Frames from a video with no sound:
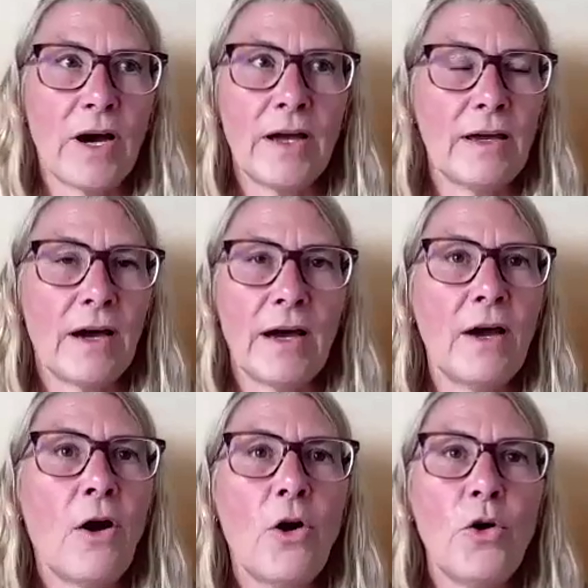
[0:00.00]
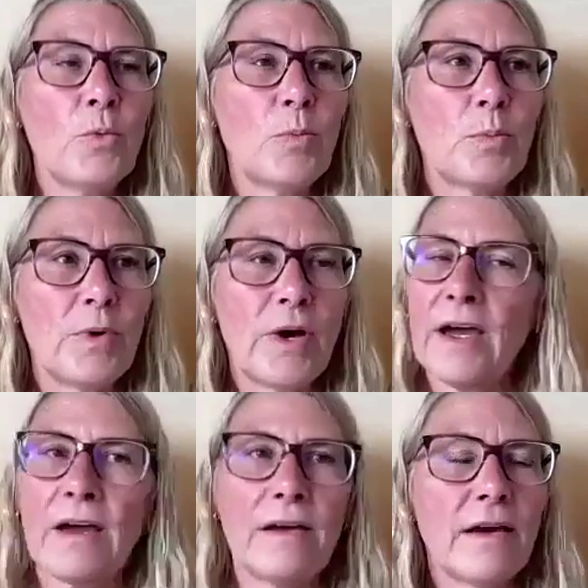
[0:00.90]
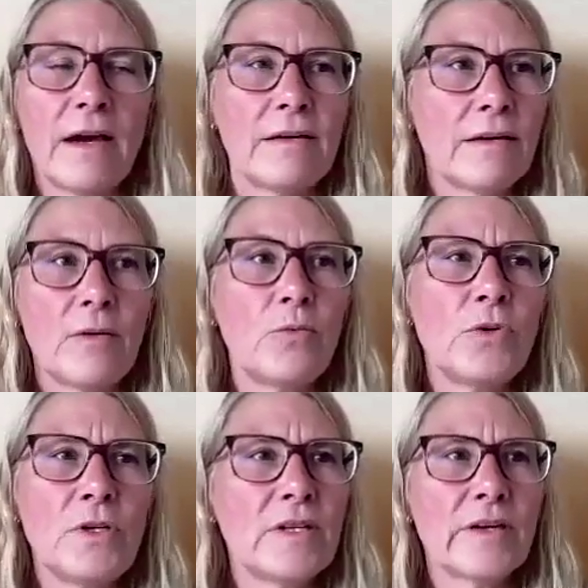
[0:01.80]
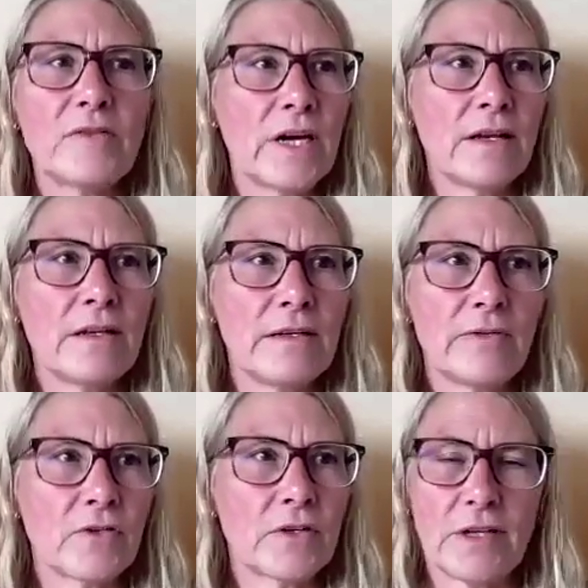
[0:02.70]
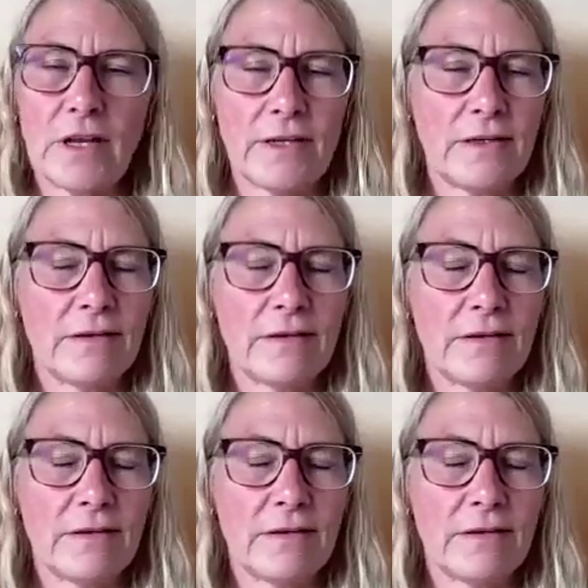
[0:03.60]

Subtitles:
I hope I wouldn't have done differently.